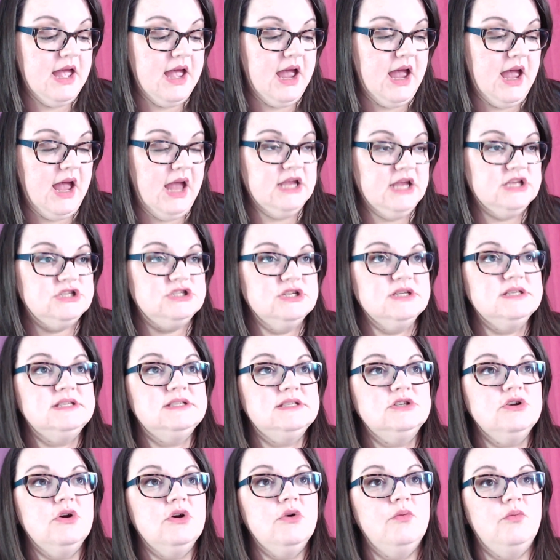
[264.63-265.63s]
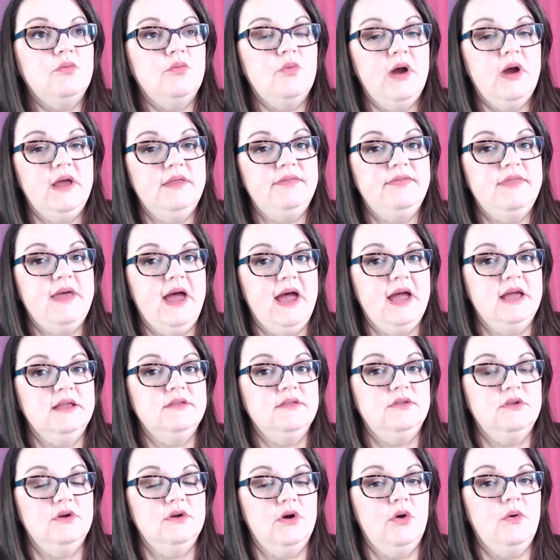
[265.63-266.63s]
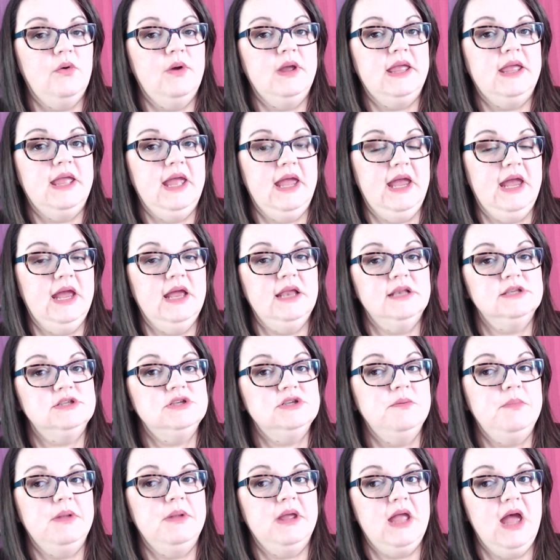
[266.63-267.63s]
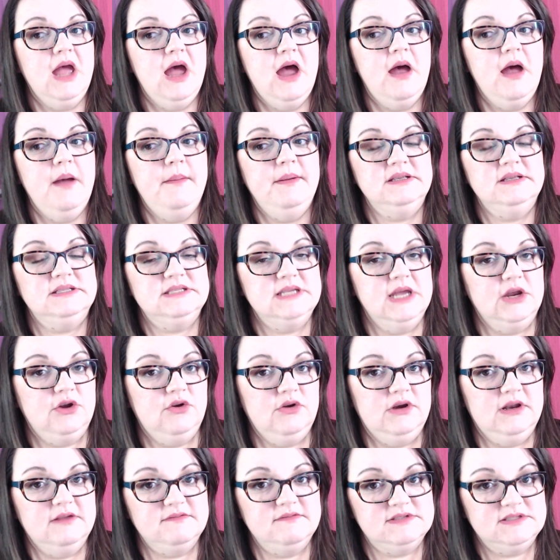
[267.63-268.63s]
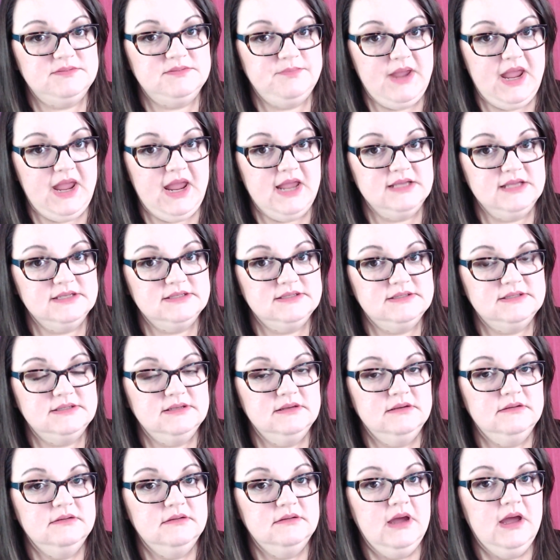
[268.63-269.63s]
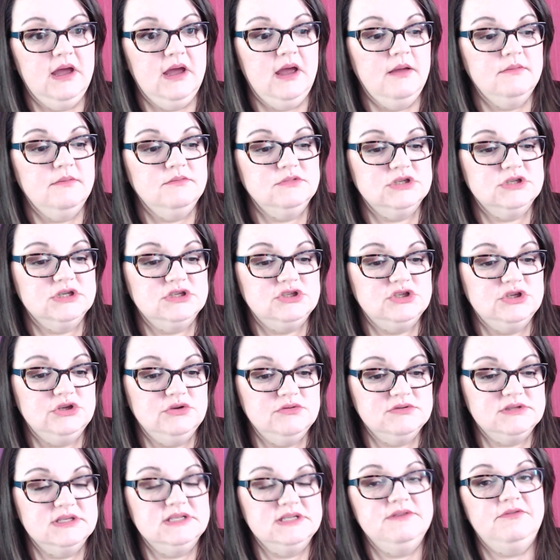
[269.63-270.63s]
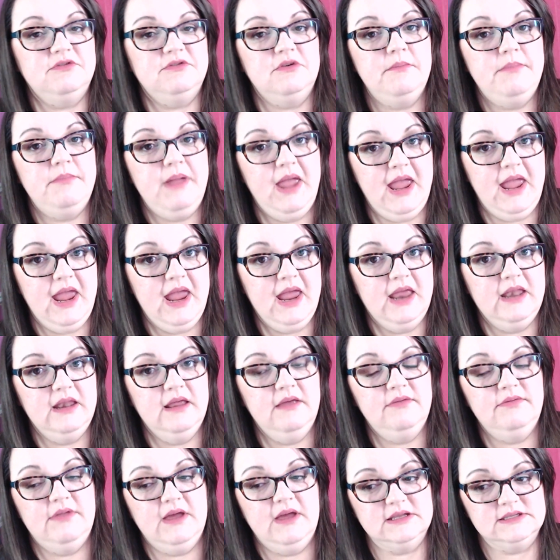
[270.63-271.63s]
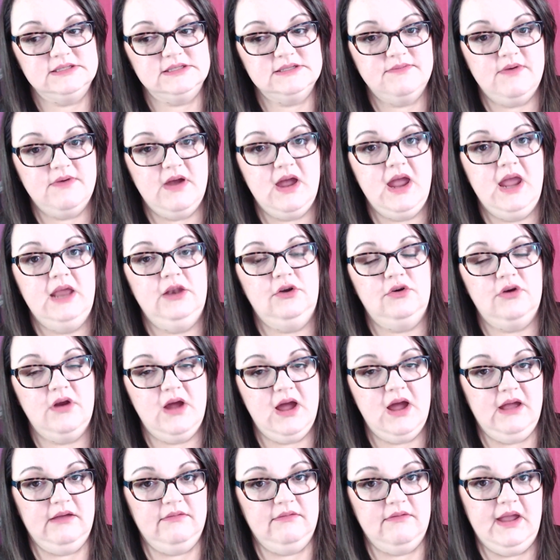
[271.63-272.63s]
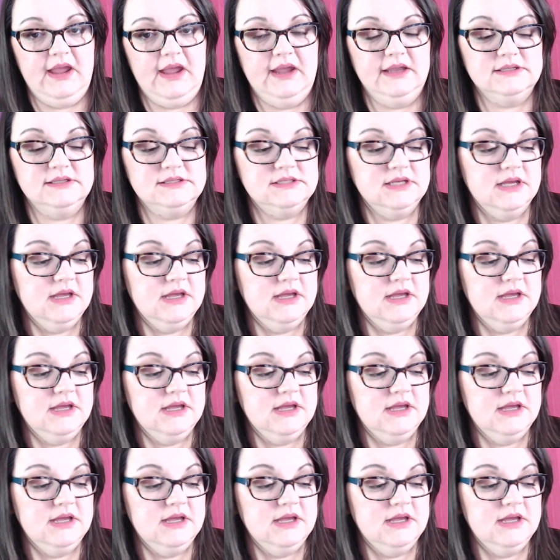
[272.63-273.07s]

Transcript: I just don't want that, though, again, to become a decorative space. Just use a different pen, that's fine, or highlight.